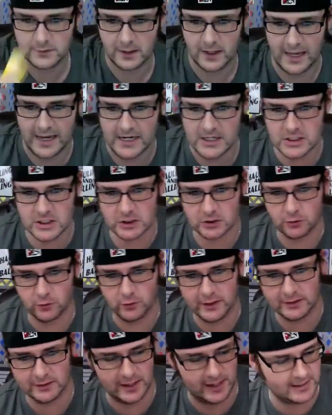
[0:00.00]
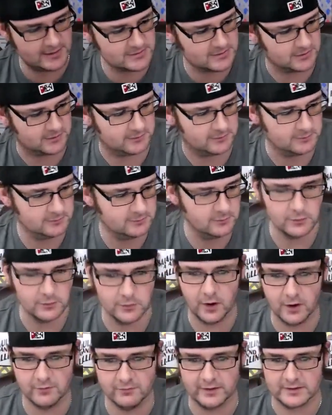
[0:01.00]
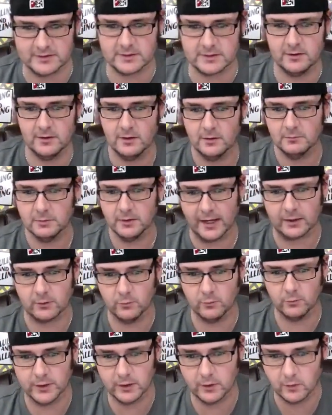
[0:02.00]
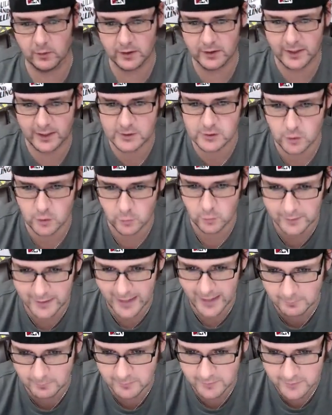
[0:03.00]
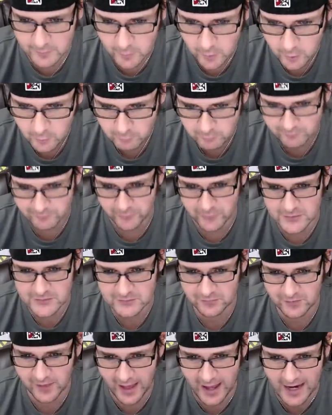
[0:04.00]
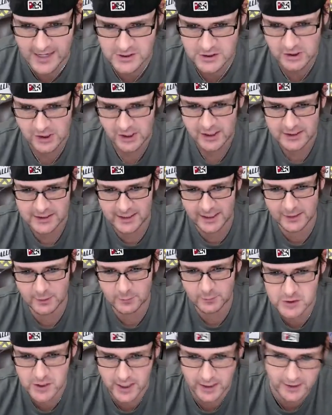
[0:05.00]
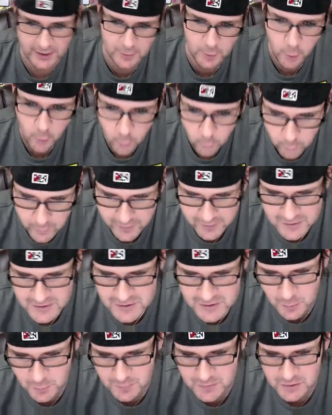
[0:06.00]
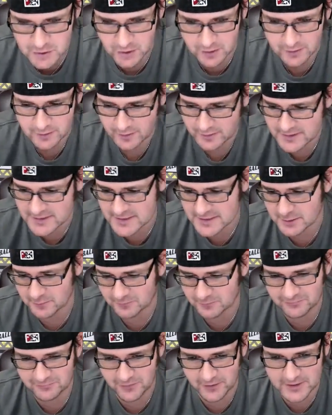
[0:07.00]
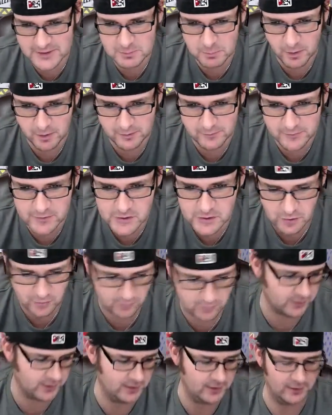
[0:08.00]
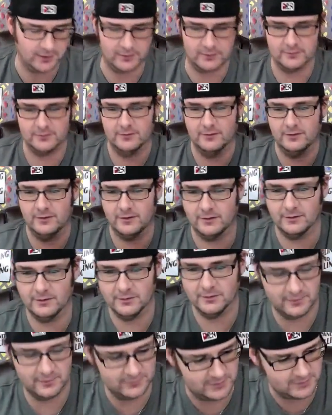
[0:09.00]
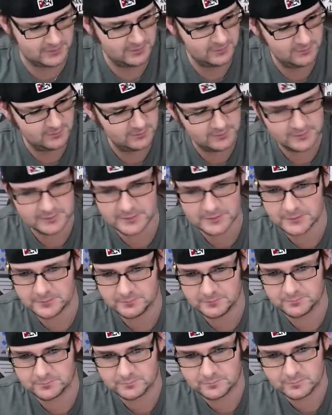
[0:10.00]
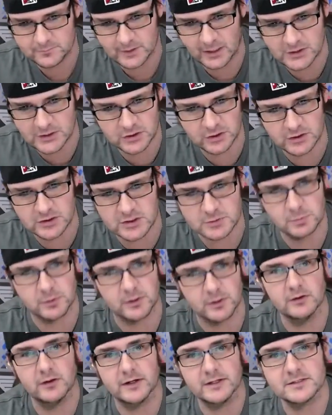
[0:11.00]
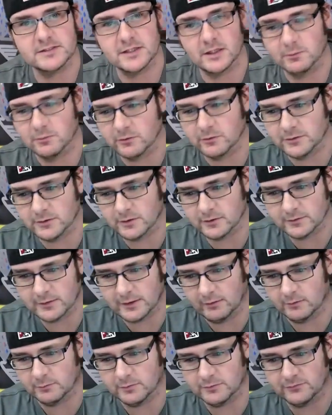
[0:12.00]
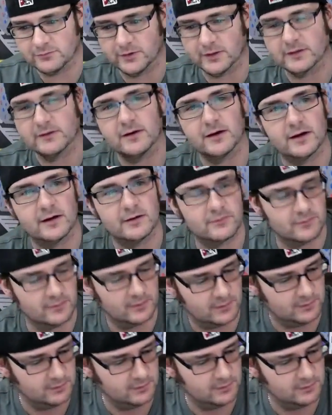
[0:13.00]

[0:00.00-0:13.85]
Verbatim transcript: Asian Green Lantern, love it. Black Widow, Electro, Goblin, Reverse Flash, Yellow Jacket, Winter Soldier. This is the funnest part of the show right here. Love it. I should have just put a lightsaber in there. That would have been fantastic.